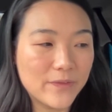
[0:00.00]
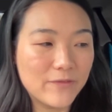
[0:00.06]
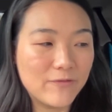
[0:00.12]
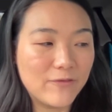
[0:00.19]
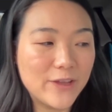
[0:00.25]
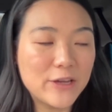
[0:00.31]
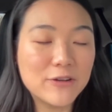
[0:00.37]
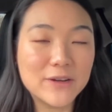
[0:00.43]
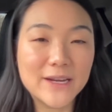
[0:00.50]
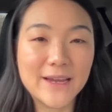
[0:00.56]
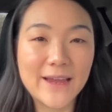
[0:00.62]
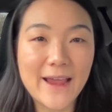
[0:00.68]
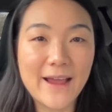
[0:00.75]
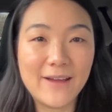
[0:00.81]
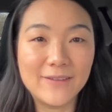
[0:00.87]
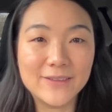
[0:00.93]
figuring
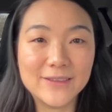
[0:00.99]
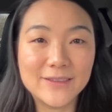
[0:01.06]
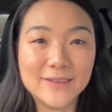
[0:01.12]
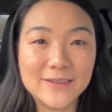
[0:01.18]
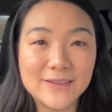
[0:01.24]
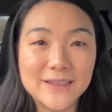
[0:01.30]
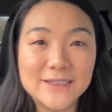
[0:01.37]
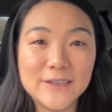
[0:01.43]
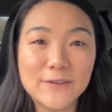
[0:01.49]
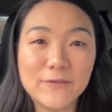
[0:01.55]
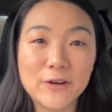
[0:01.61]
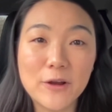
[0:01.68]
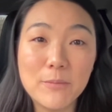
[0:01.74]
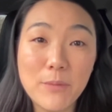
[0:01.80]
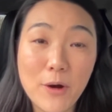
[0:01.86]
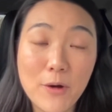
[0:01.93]
out the
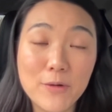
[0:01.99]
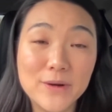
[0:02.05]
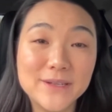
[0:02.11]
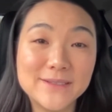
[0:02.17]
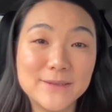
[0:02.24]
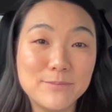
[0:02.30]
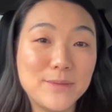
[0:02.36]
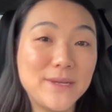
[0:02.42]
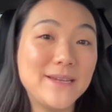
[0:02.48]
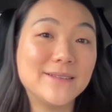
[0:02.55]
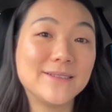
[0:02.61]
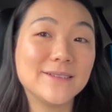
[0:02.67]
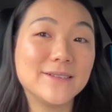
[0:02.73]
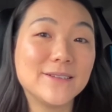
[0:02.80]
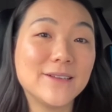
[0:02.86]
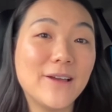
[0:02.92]
different components and
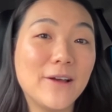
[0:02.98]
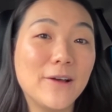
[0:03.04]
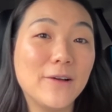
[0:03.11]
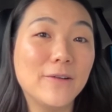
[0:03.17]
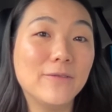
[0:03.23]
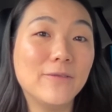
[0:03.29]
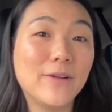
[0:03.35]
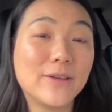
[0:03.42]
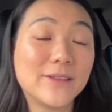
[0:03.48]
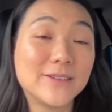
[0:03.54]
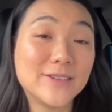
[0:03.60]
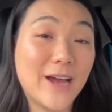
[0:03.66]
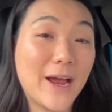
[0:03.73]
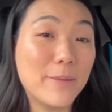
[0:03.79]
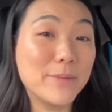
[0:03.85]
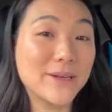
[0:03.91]
pieces of the
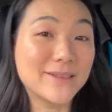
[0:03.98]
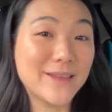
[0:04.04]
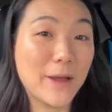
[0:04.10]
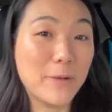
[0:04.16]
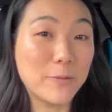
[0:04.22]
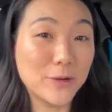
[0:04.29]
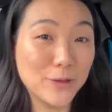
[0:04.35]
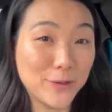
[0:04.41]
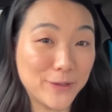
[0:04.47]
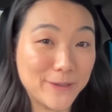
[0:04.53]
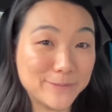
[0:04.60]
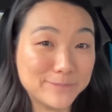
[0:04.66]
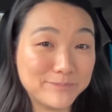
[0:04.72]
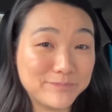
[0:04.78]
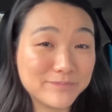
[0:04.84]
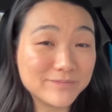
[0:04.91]
topics that we're
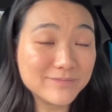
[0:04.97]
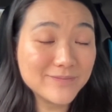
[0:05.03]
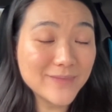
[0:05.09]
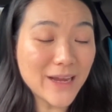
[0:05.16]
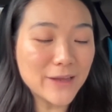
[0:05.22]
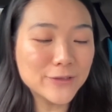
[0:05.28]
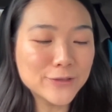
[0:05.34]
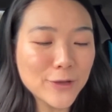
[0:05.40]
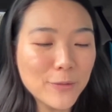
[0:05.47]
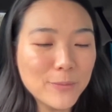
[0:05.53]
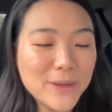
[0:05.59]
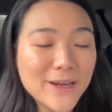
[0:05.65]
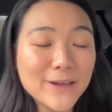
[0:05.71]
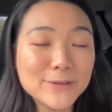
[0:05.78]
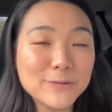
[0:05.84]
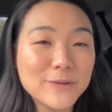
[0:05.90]
learning. So
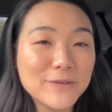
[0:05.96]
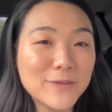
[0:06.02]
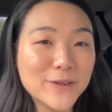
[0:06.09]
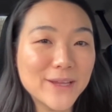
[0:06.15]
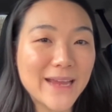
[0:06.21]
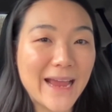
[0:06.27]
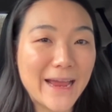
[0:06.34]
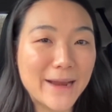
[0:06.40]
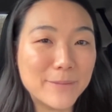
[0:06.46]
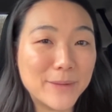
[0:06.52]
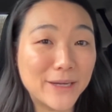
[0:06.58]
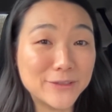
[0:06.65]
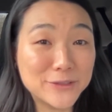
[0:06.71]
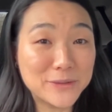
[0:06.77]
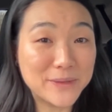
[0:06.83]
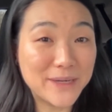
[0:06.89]
because we've only had about
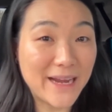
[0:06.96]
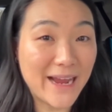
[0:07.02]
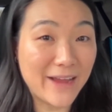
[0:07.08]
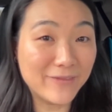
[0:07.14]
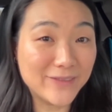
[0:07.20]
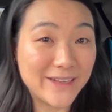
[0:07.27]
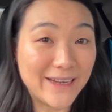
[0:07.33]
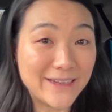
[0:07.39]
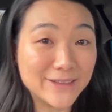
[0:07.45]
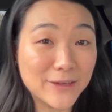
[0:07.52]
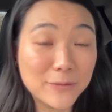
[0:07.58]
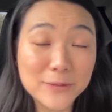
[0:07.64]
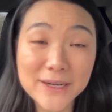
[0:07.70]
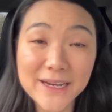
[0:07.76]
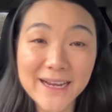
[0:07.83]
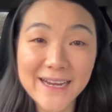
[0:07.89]
2.5 days on
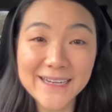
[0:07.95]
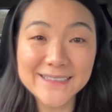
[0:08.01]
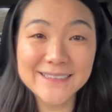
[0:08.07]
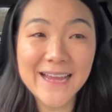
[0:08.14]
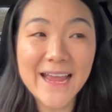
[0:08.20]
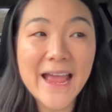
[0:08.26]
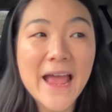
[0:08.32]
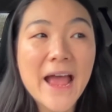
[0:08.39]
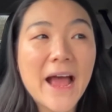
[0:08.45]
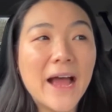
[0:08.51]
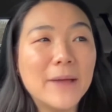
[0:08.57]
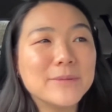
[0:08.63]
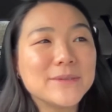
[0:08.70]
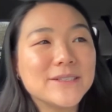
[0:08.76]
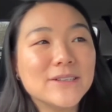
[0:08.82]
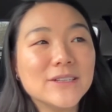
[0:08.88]
React,
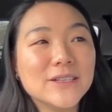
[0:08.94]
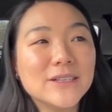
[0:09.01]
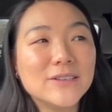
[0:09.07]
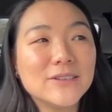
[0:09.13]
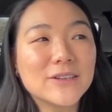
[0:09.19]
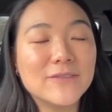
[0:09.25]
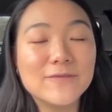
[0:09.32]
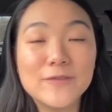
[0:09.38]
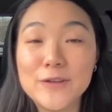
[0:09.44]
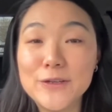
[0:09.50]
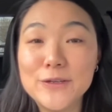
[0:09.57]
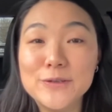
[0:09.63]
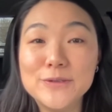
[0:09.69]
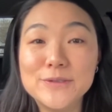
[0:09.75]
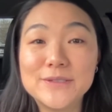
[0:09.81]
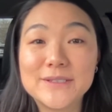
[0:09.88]
I'm still a little
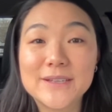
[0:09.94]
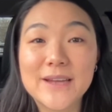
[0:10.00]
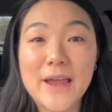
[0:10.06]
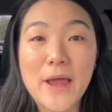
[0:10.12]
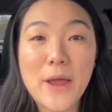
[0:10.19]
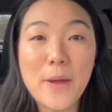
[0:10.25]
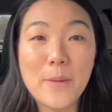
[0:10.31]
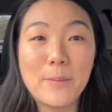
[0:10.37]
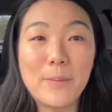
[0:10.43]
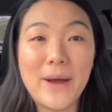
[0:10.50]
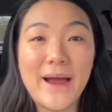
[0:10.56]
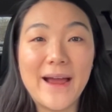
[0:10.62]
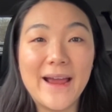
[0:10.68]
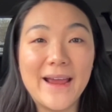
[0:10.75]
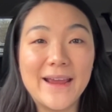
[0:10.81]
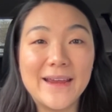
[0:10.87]
confused
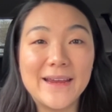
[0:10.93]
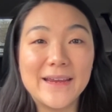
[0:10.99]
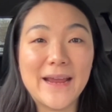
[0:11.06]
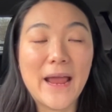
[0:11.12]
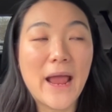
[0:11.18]
by